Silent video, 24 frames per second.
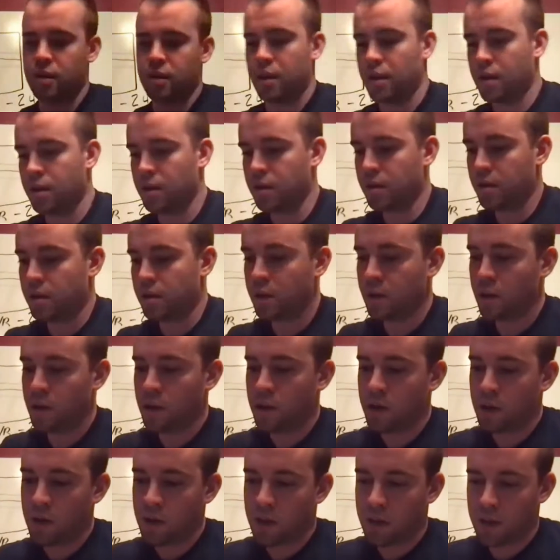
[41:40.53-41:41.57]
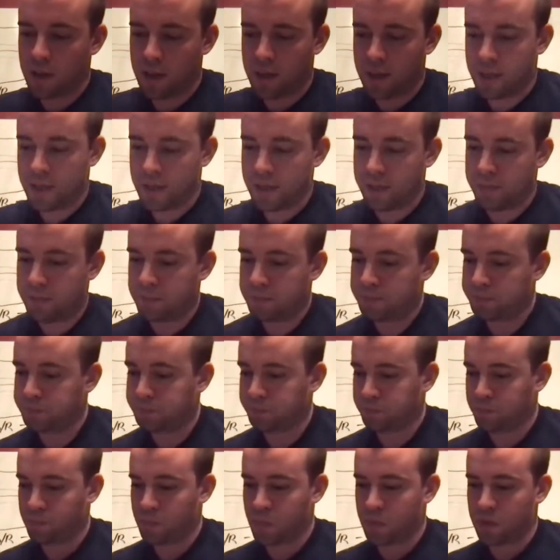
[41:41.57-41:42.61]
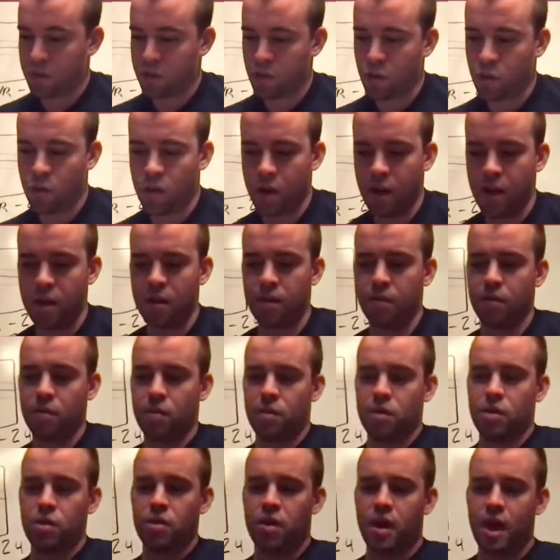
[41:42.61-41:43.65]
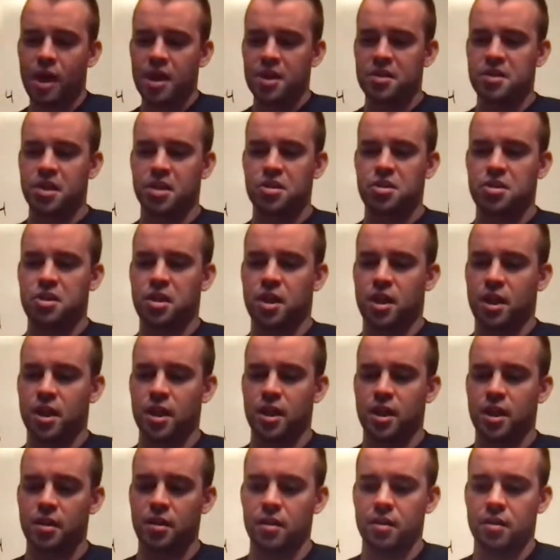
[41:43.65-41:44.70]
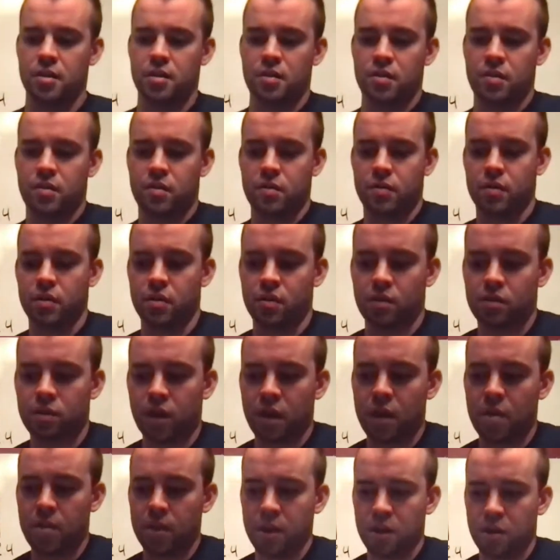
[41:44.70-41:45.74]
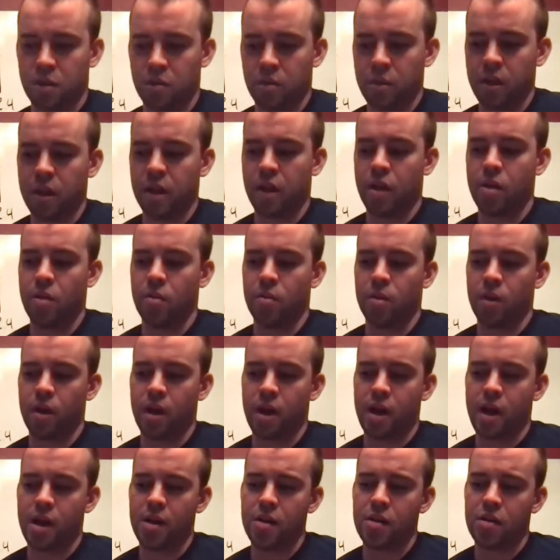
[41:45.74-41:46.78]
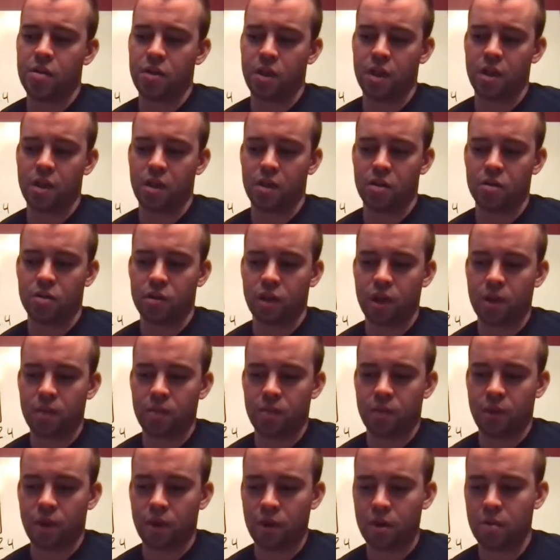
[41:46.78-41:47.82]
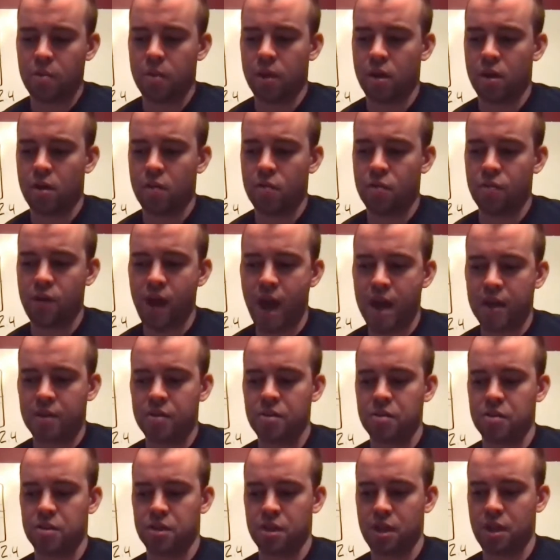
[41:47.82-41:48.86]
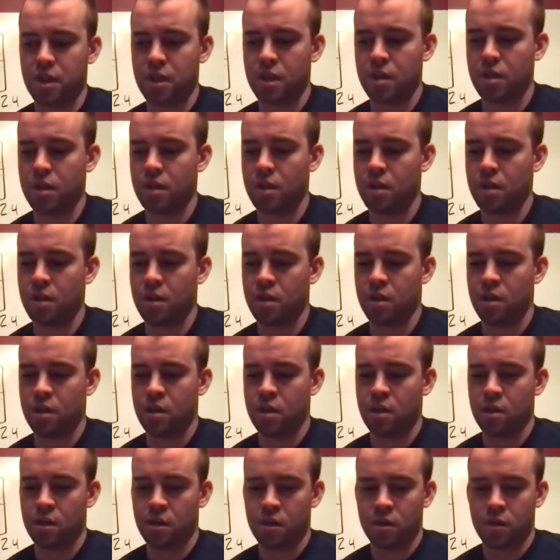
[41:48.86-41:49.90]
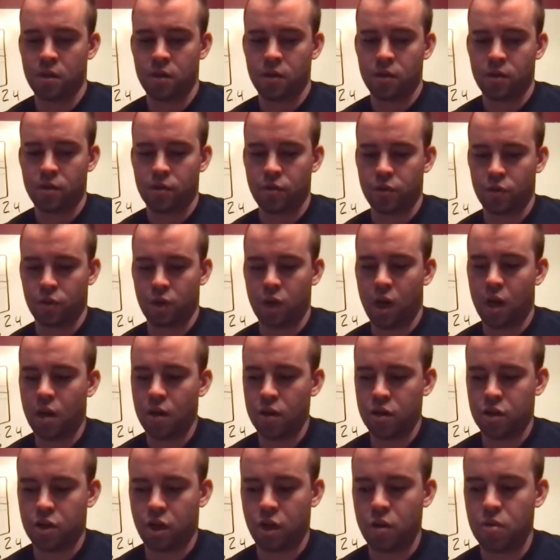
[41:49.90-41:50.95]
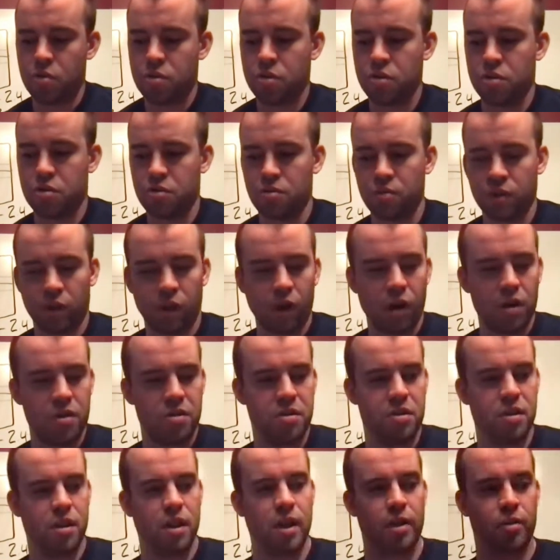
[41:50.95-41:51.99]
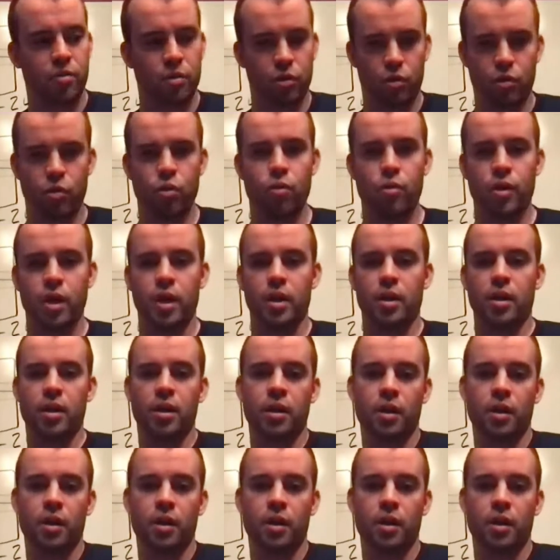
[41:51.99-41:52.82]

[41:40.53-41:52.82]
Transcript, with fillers: You know. Right. Um, so uh, you kind of touched on club a little bit ago, but how do you think club volleyball factors in? for college coaches in regards to like recruiting?